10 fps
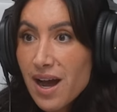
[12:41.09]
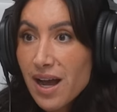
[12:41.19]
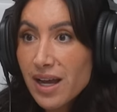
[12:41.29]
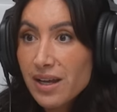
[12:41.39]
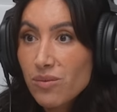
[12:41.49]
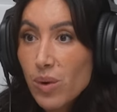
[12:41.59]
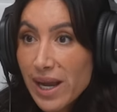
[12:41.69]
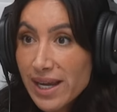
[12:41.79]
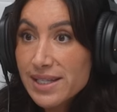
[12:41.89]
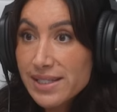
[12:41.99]
I
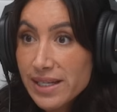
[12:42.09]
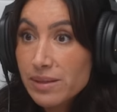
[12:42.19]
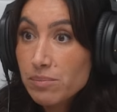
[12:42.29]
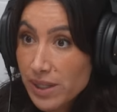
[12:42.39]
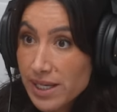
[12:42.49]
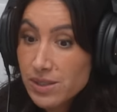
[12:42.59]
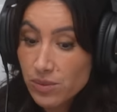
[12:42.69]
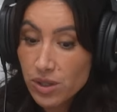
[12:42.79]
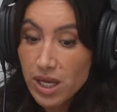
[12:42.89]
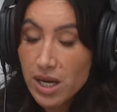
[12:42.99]
Ouai is in a place
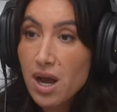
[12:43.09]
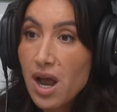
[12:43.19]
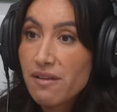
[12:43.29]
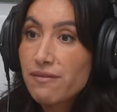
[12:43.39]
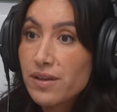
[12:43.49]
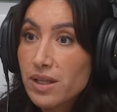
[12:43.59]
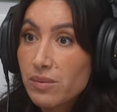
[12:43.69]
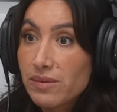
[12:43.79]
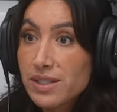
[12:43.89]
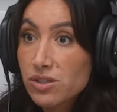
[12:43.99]
where like I feel like
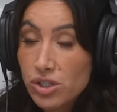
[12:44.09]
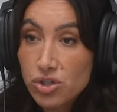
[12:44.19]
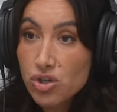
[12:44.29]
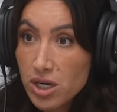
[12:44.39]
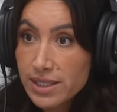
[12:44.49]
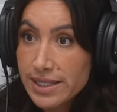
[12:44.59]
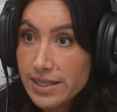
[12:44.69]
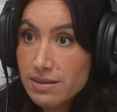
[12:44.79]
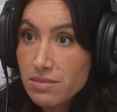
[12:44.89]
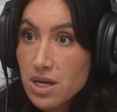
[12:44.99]
we have a strong
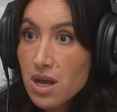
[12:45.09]
team.